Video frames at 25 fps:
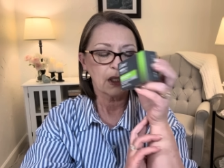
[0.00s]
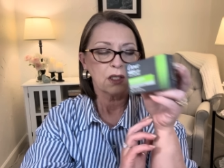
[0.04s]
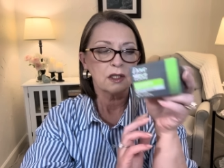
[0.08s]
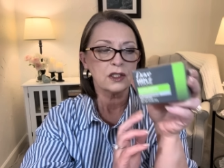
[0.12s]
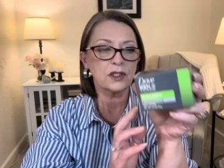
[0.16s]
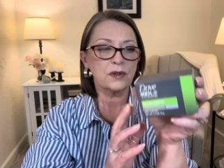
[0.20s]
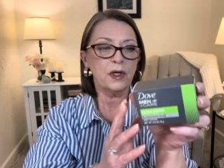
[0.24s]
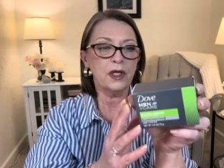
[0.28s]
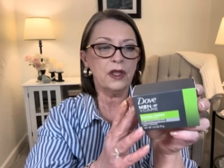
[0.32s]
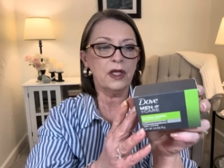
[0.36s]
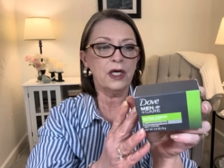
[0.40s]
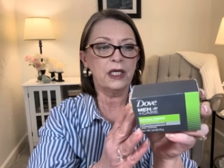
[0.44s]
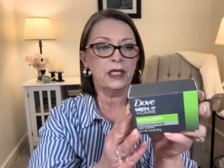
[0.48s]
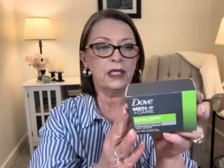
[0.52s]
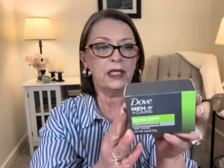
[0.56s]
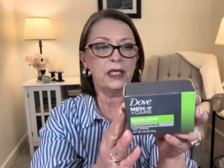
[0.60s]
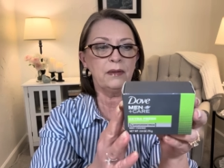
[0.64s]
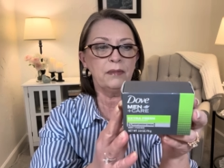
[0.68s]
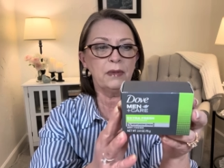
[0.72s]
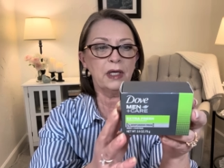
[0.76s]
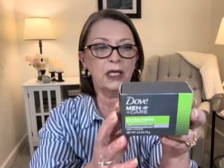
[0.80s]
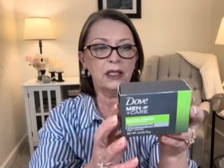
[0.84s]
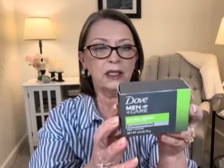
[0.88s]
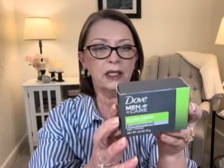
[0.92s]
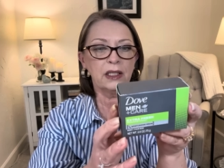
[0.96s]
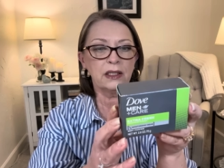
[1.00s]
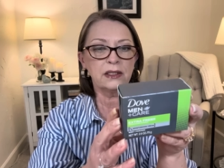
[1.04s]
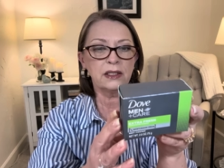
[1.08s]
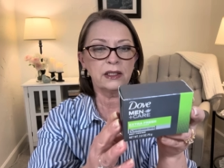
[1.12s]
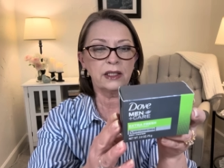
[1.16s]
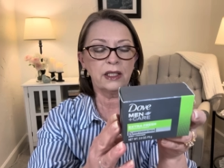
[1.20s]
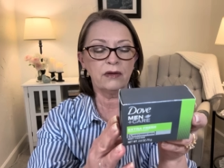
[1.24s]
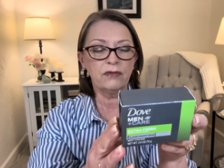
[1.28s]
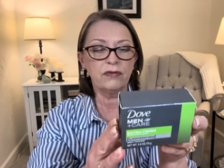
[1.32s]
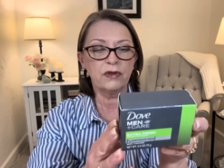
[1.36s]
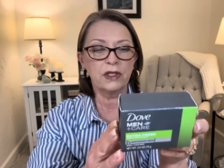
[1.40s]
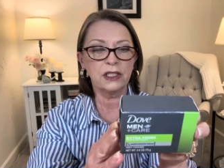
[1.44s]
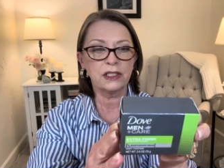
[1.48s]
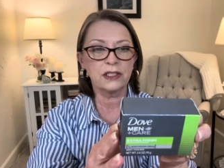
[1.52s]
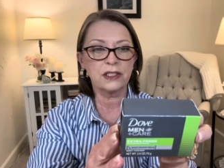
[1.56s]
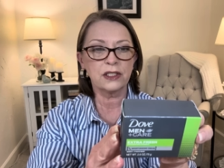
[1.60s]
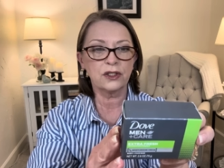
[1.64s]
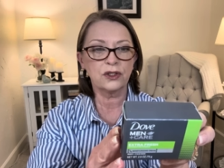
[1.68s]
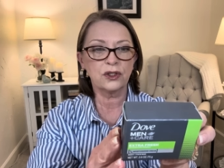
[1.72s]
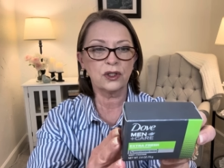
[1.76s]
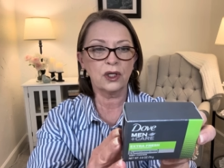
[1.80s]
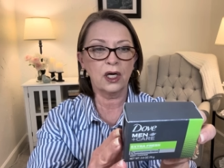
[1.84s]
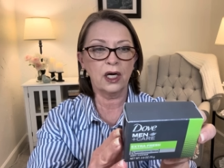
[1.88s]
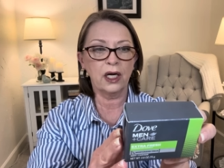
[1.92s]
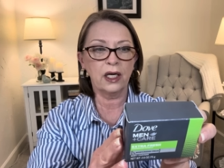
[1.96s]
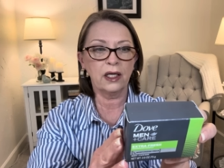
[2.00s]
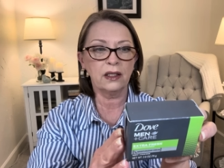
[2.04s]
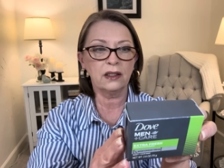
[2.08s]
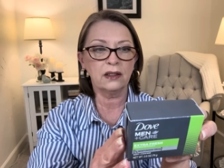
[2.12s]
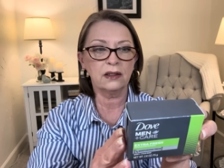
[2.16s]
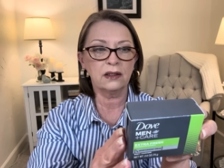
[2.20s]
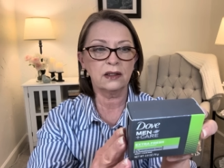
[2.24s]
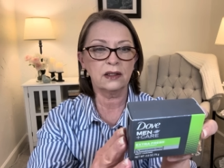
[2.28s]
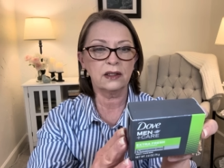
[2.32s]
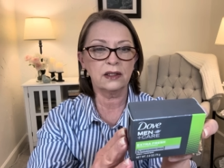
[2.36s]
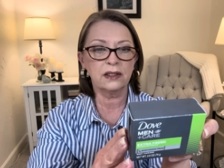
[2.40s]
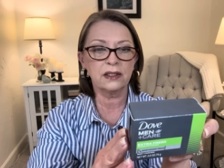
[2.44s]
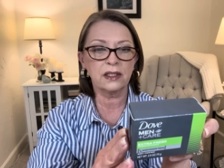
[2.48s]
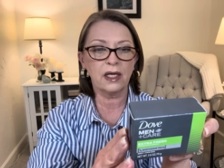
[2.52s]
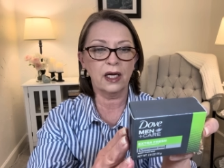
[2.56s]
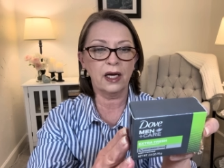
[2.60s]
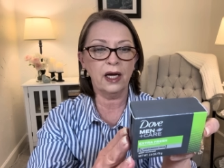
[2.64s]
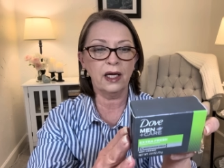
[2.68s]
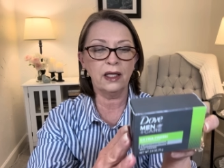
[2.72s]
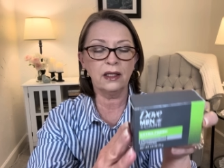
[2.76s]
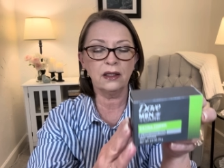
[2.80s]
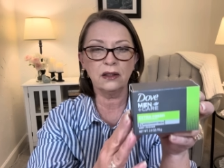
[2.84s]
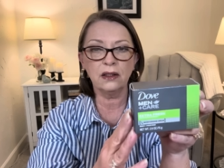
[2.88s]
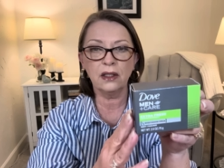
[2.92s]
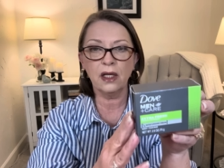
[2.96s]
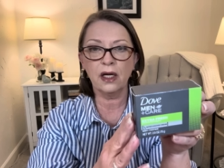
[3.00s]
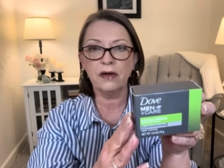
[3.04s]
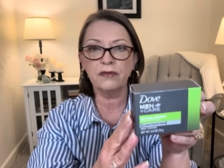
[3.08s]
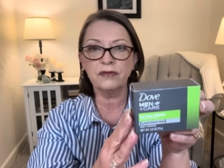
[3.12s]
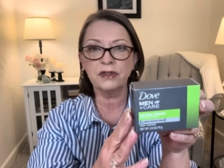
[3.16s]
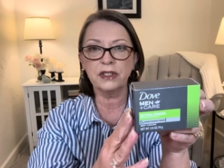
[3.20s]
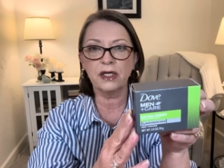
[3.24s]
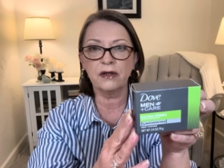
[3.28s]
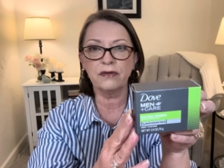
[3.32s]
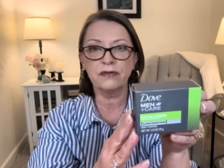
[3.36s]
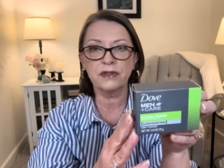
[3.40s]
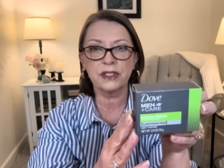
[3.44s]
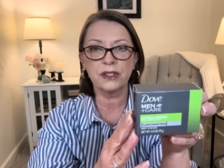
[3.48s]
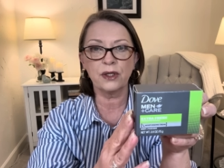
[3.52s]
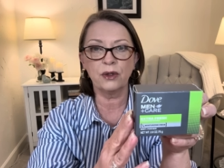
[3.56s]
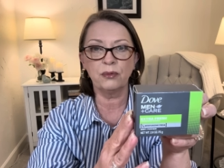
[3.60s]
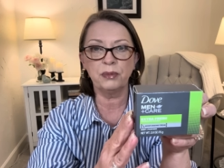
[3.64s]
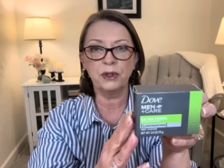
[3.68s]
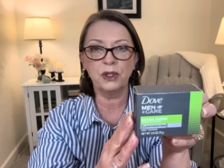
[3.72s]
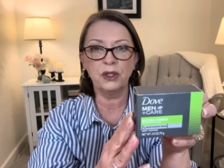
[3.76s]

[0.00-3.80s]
So I thought he might like to give this a try because I love Dove soap.